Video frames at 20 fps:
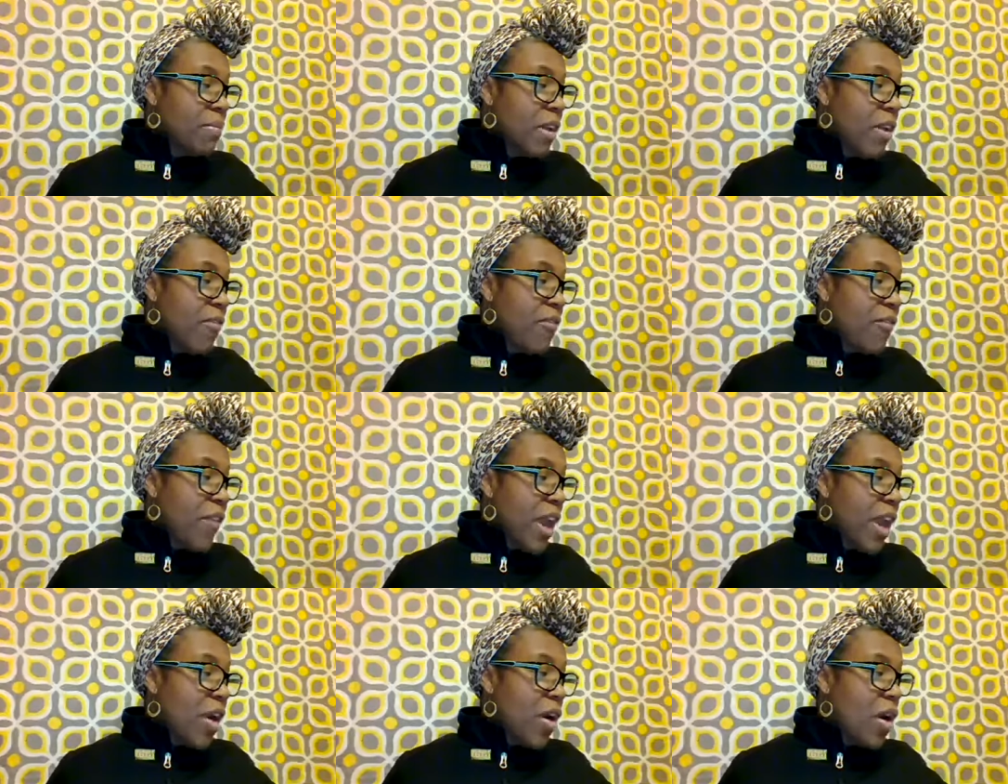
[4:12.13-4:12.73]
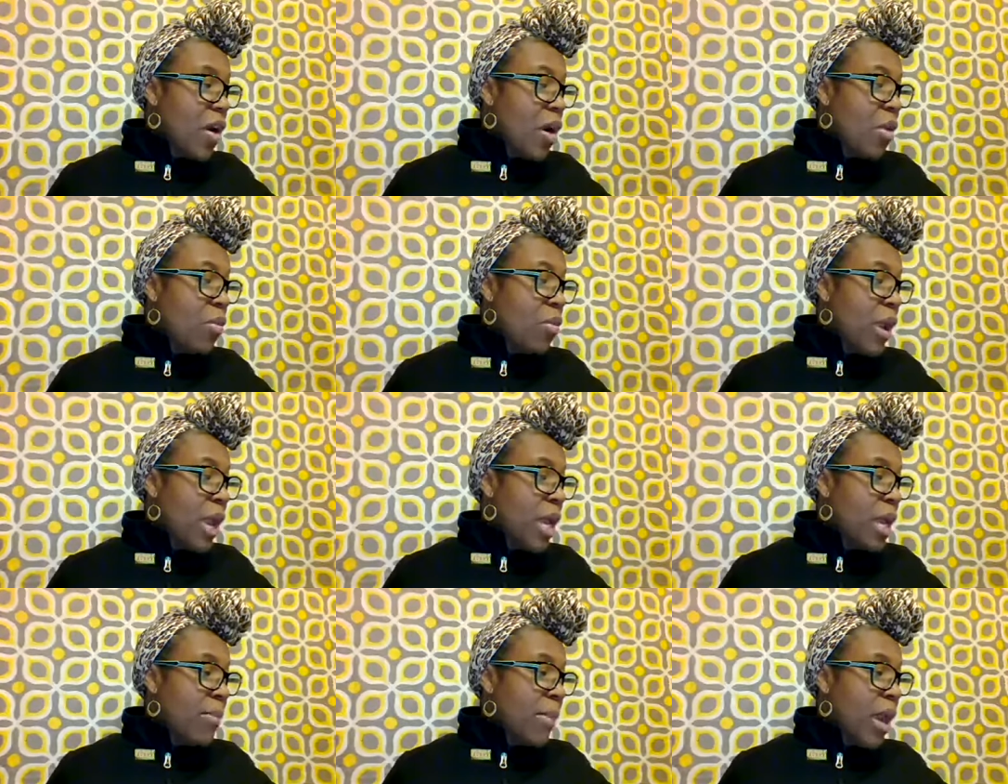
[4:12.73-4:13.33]
fail
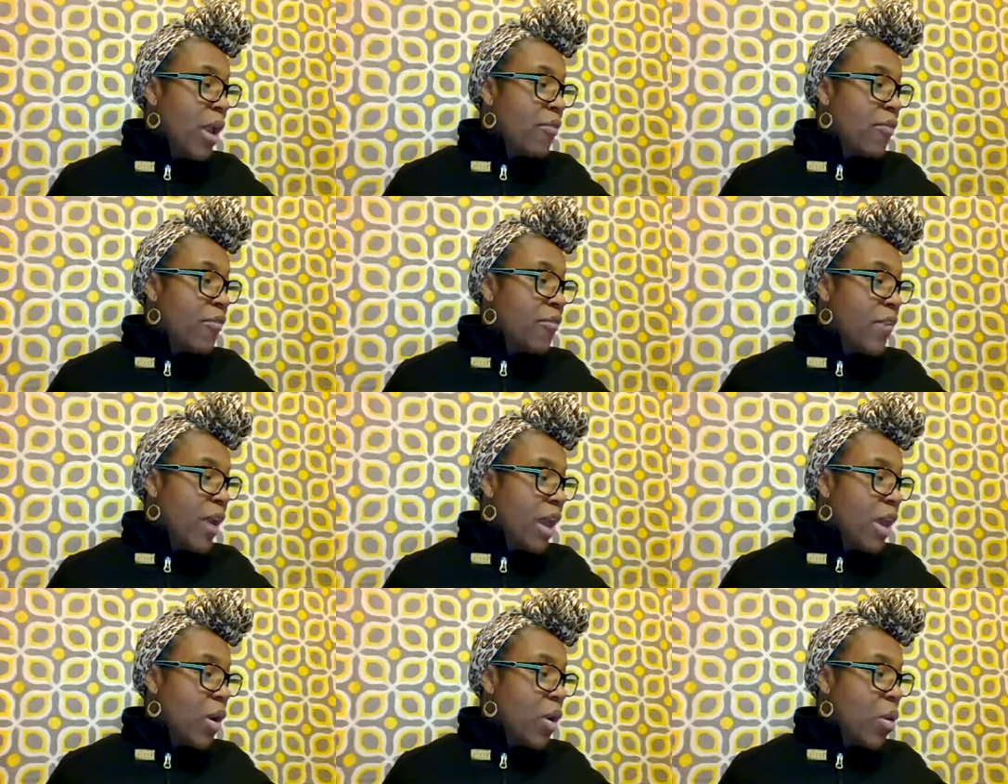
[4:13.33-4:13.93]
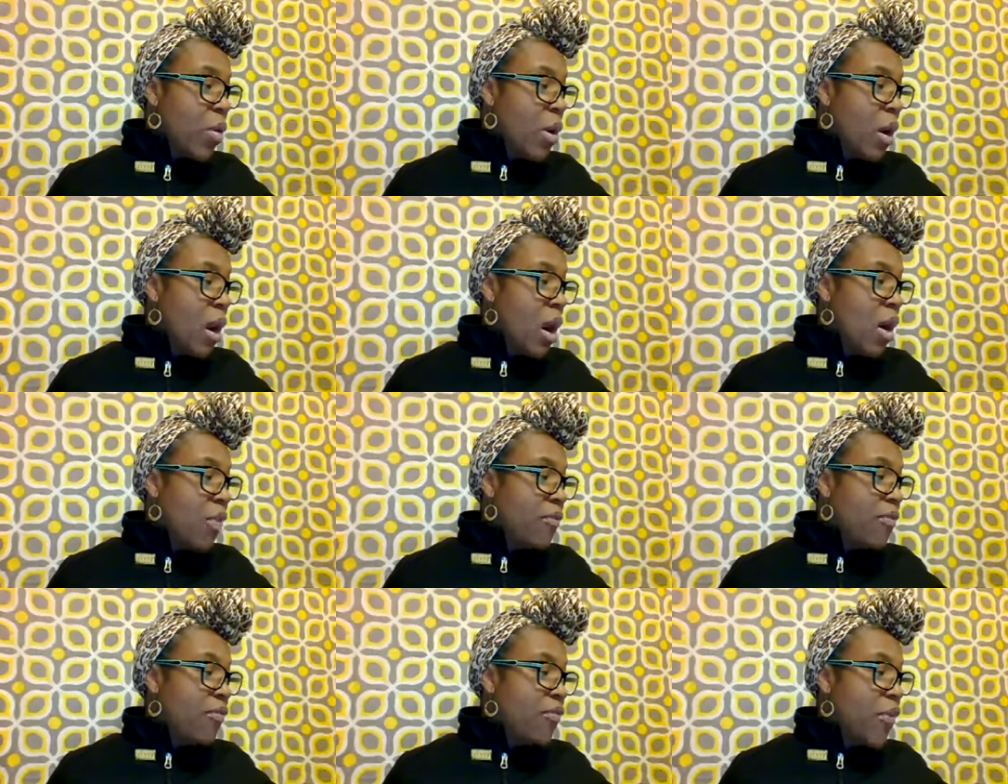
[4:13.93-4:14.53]
any man fail
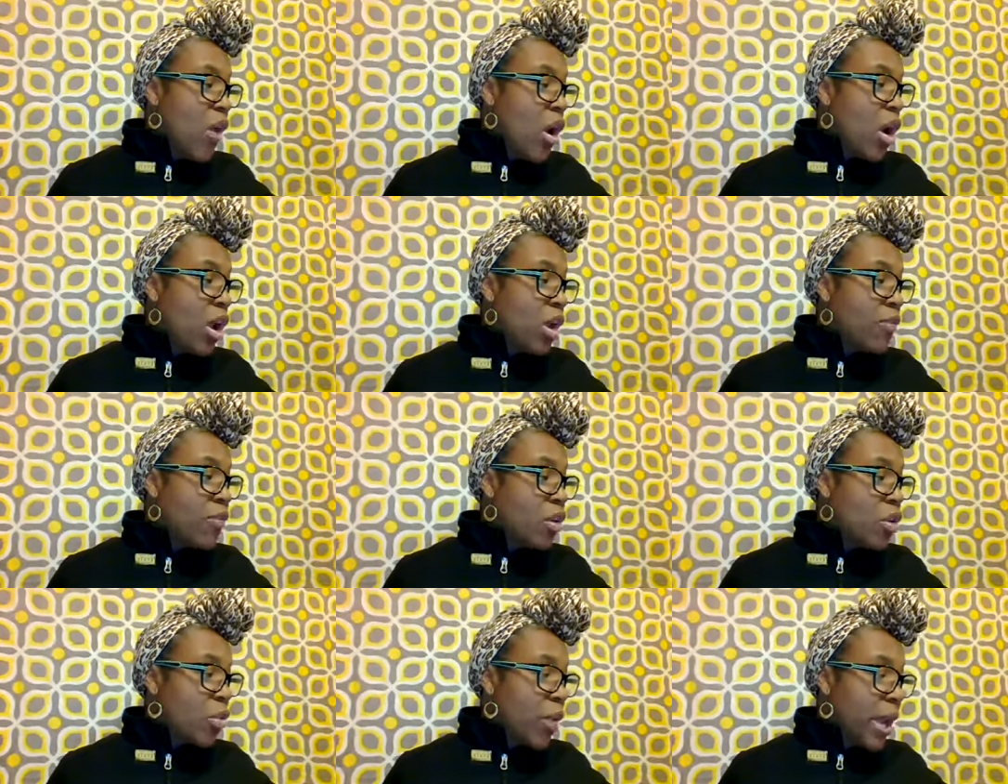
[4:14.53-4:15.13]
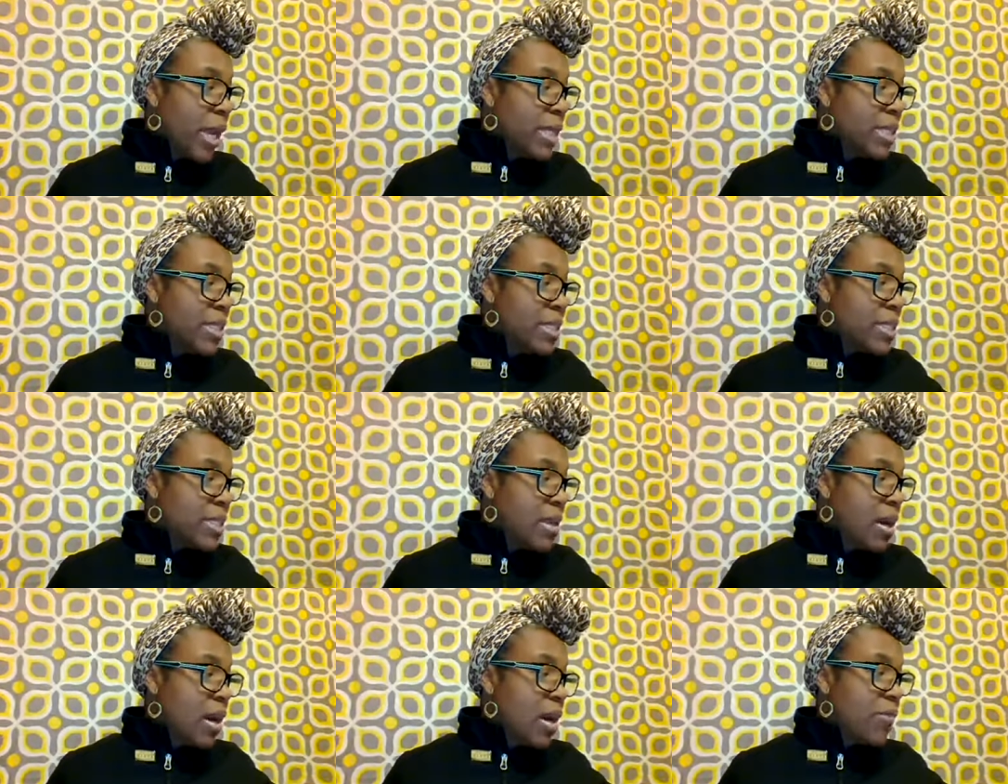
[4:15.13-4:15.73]
of fall of
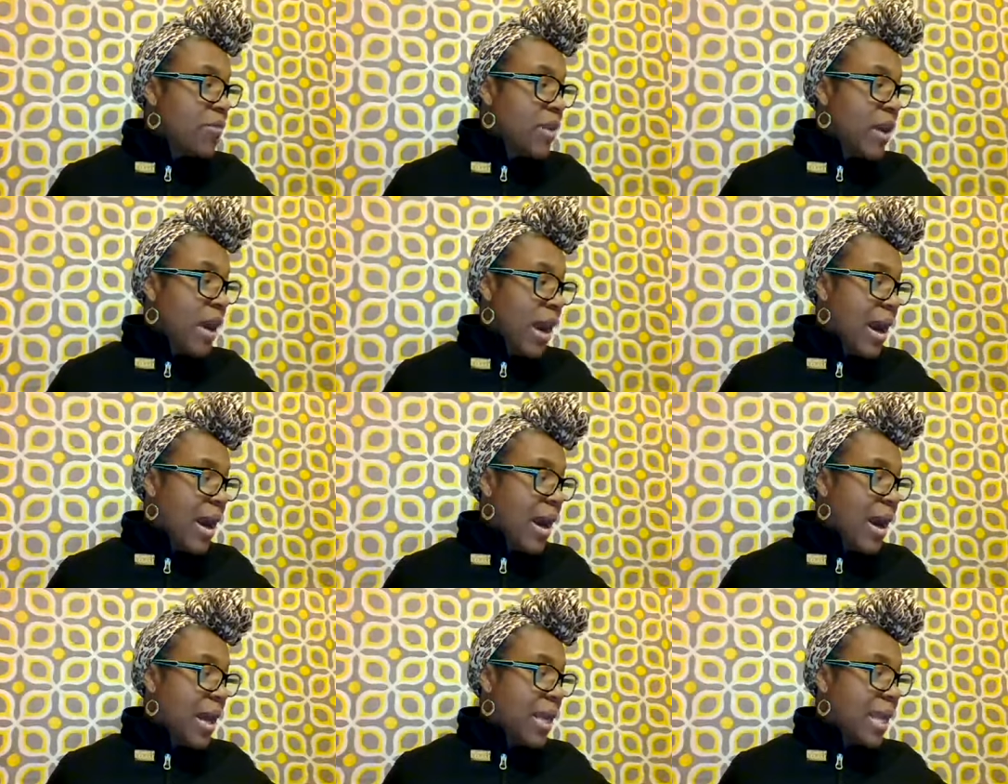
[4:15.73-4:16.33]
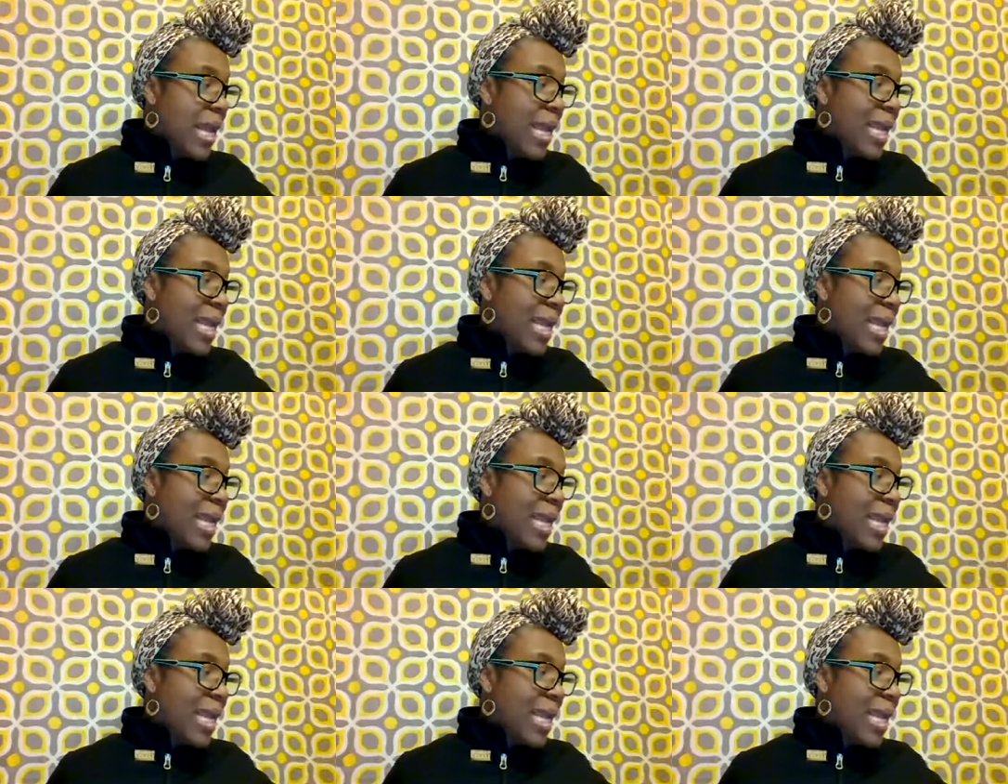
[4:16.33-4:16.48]
grace of God,